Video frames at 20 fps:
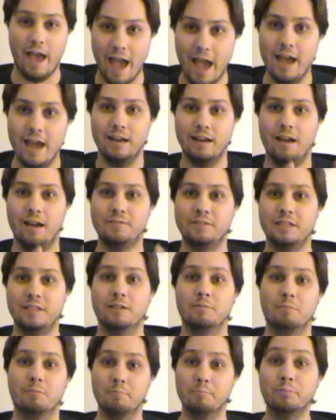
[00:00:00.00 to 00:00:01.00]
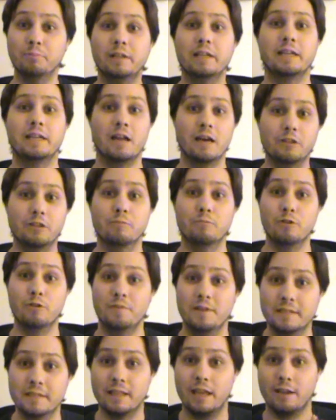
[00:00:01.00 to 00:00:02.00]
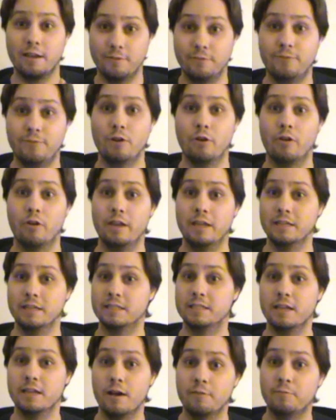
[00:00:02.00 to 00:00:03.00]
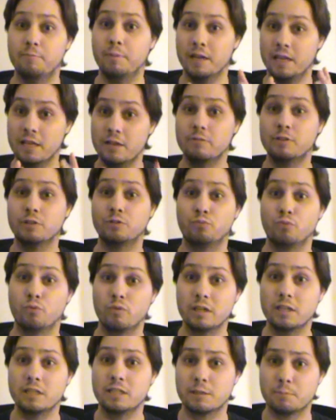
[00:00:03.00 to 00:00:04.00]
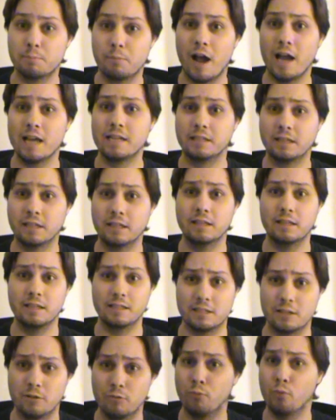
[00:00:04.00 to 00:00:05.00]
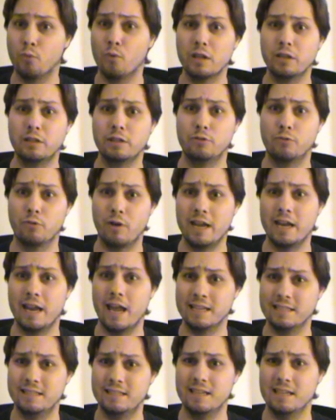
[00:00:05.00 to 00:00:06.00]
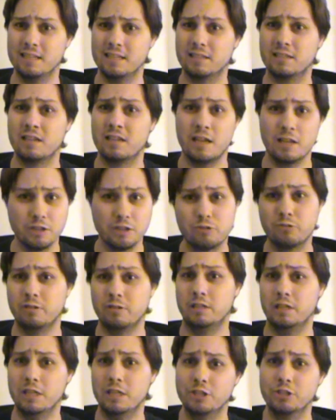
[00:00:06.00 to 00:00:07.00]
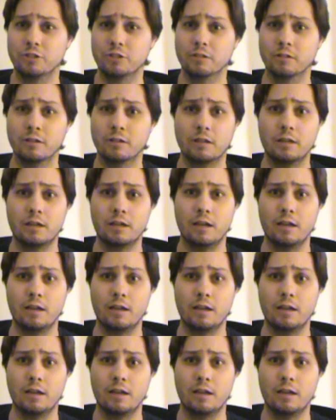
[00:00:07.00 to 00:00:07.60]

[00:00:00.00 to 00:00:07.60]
And I've seen him in plenty other movies like Fury and stuff, but he was really surprising in this and really great as this history teacher.